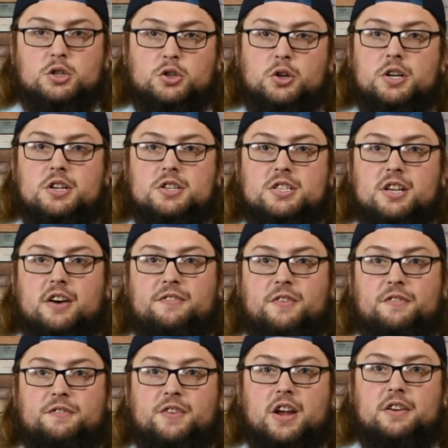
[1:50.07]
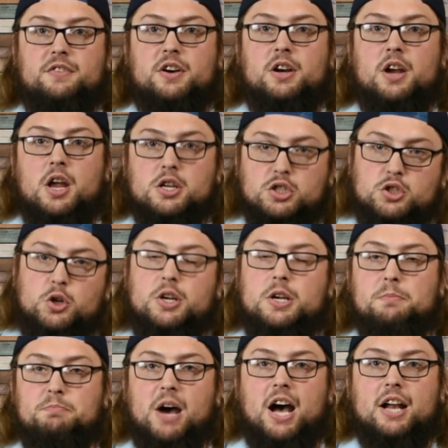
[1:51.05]
do yourself a favor, do
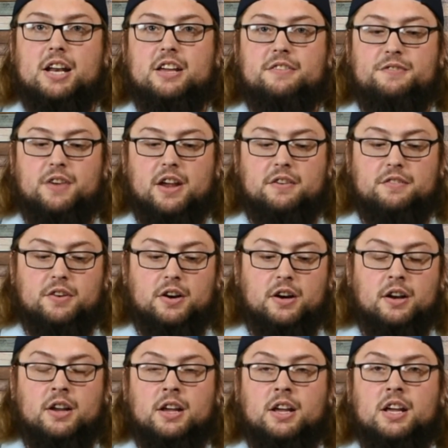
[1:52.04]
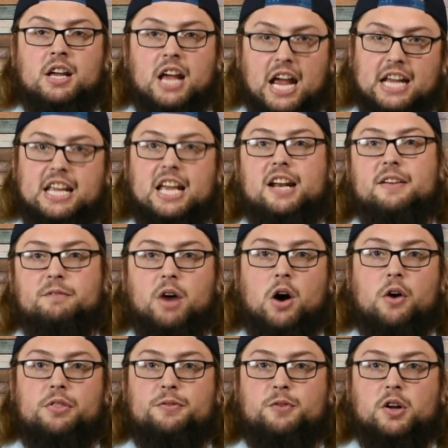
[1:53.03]
your body a favor, and get a
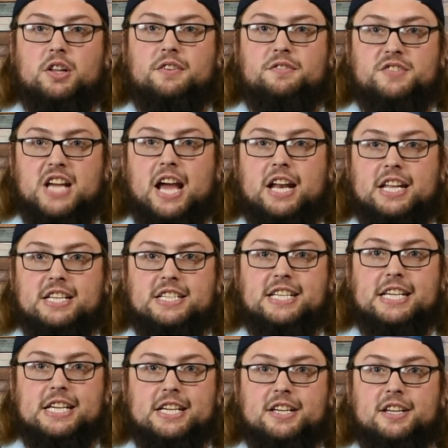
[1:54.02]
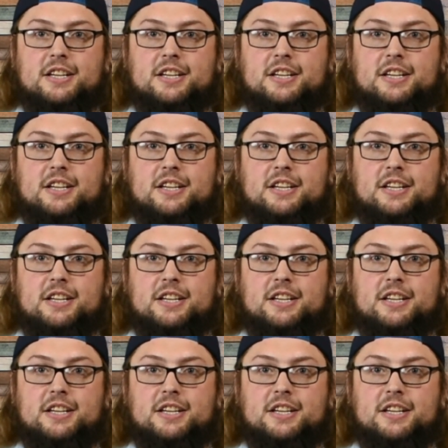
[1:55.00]
mouthful of Daddy D.